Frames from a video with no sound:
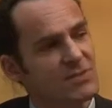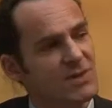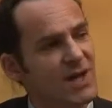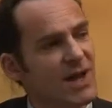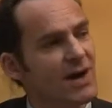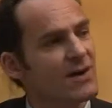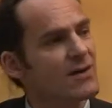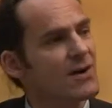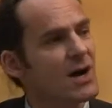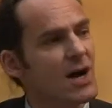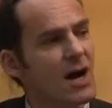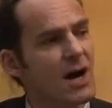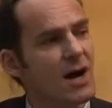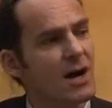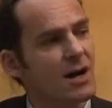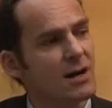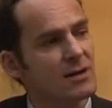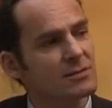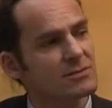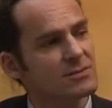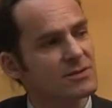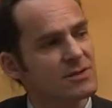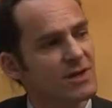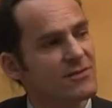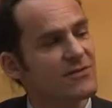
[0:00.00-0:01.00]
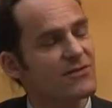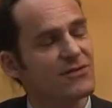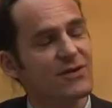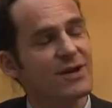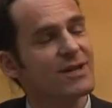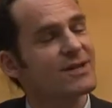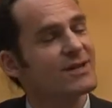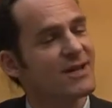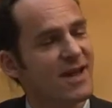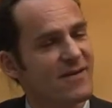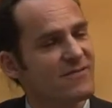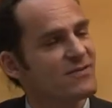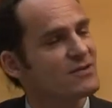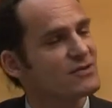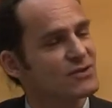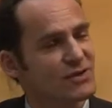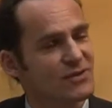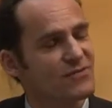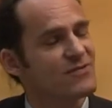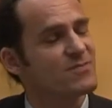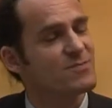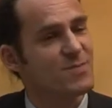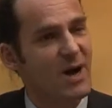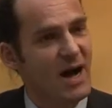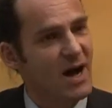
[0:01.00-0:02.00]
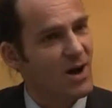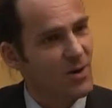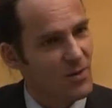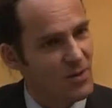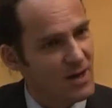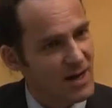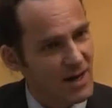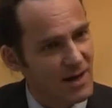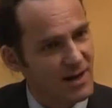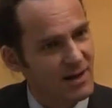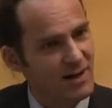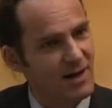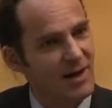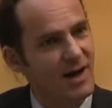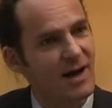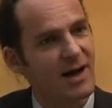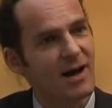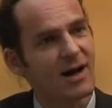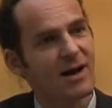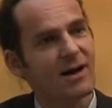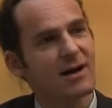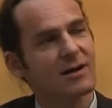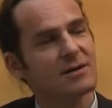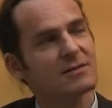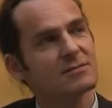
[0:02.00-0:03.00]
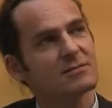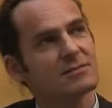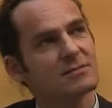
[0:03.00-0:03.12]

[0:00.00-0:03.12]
there are different levels of power. Uh,